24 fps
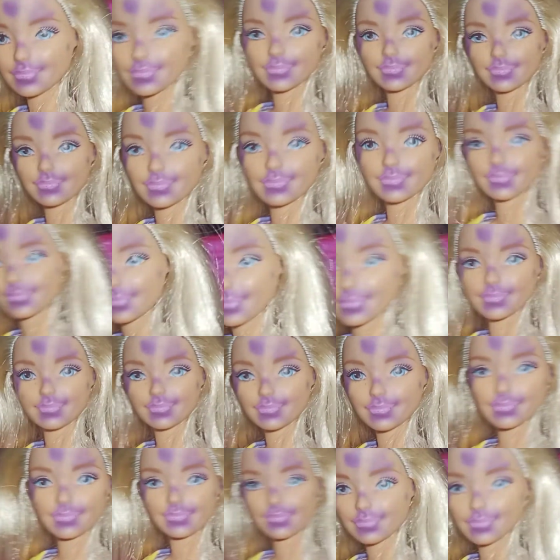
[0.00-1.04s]
I continued
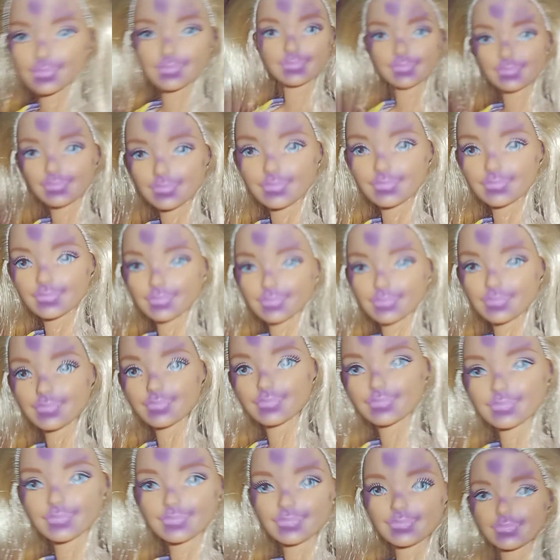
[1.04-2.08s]
cleaning the car.
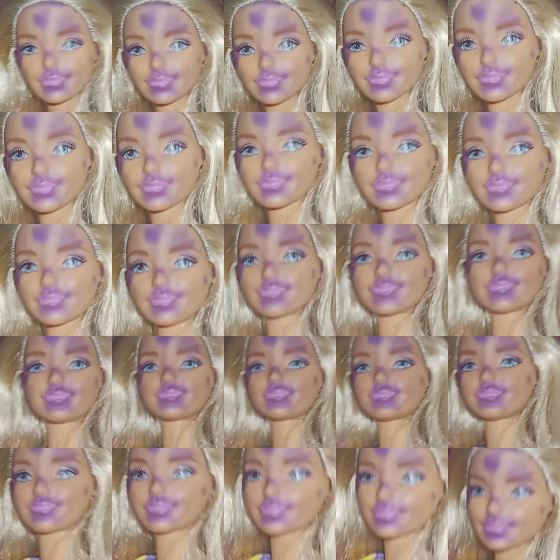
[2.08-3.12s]
Okay.